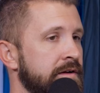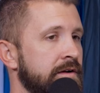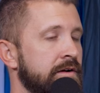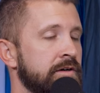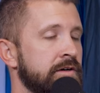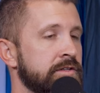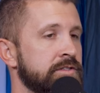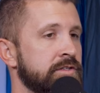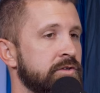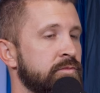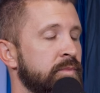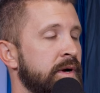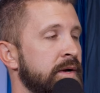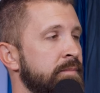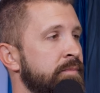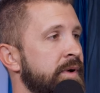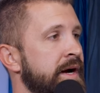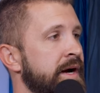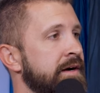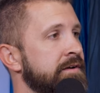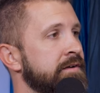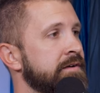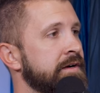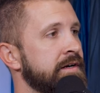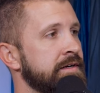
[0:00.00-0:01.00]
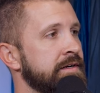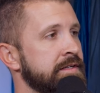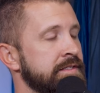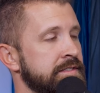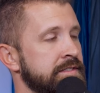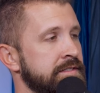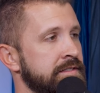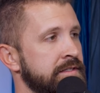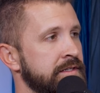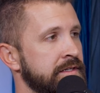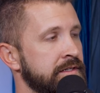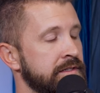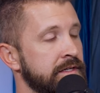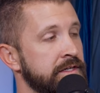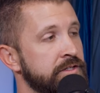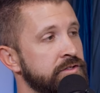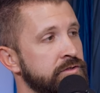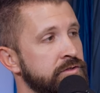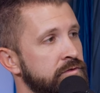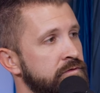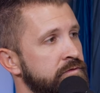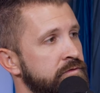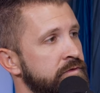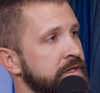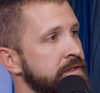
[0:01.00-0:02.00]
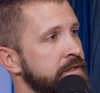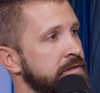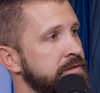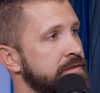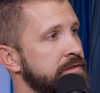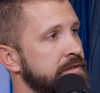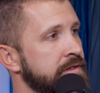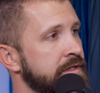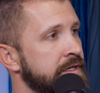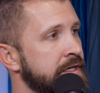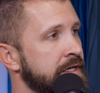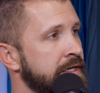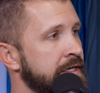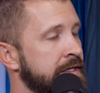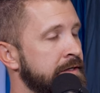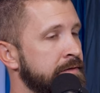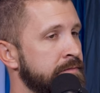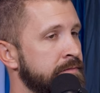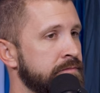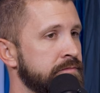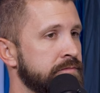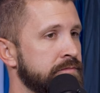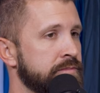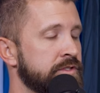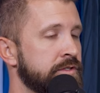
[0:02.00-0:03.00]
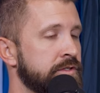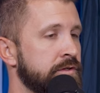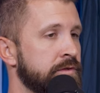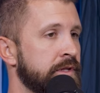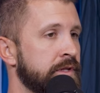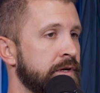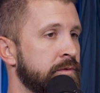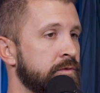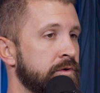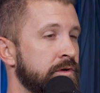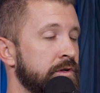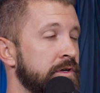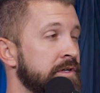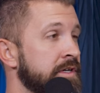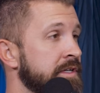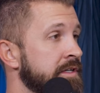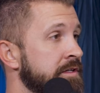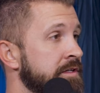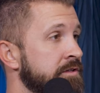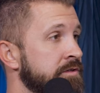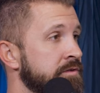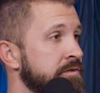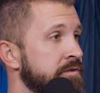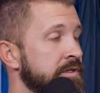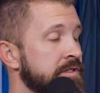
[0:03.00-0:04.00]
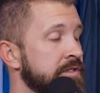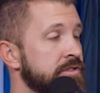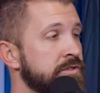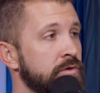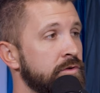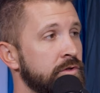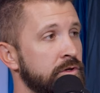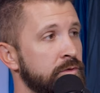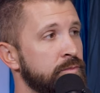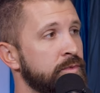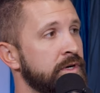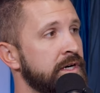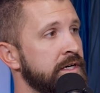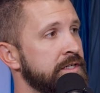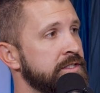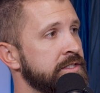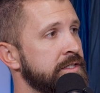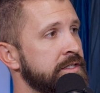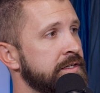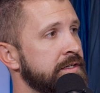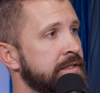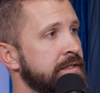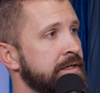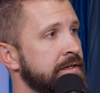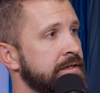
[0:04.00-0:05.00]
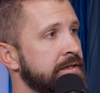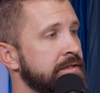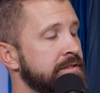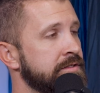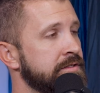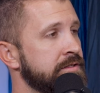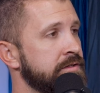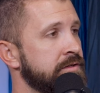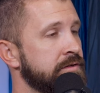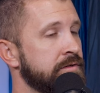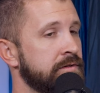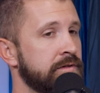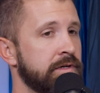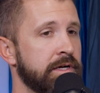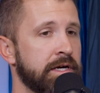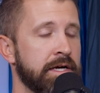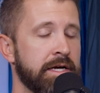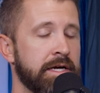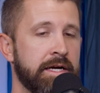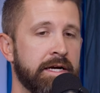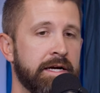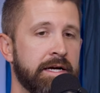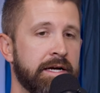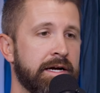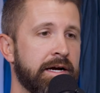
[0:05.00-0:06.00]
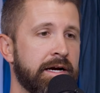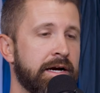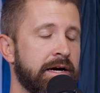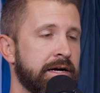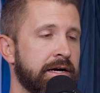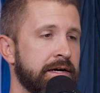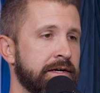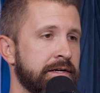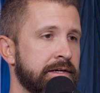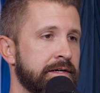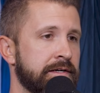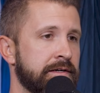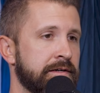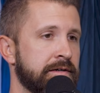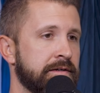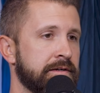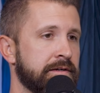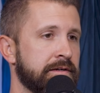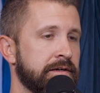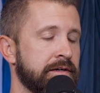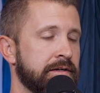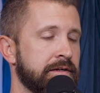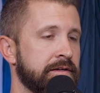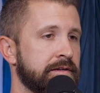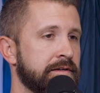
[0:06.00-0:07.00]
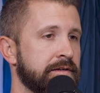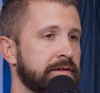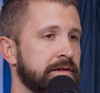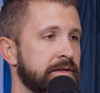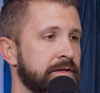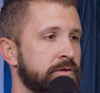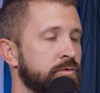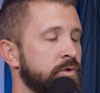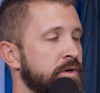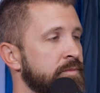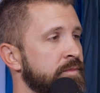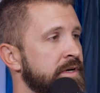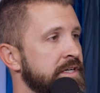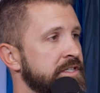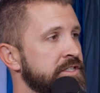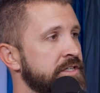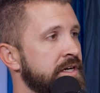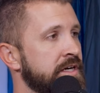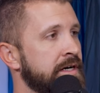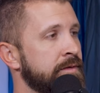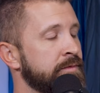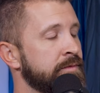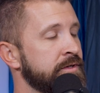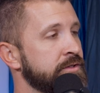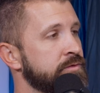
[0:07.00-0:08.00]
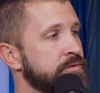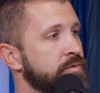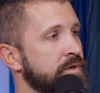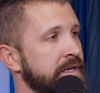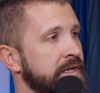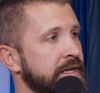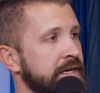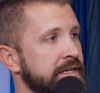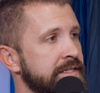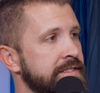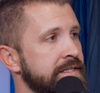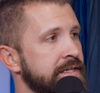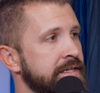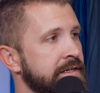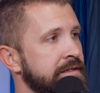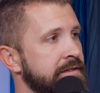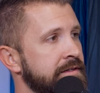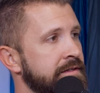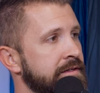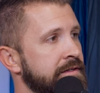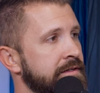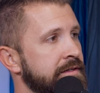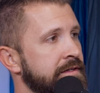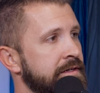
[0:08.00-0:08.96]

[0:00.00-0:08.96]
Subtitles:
also my background is the electrical field. So they were looking to do a solar project there. So I quit my job in 2018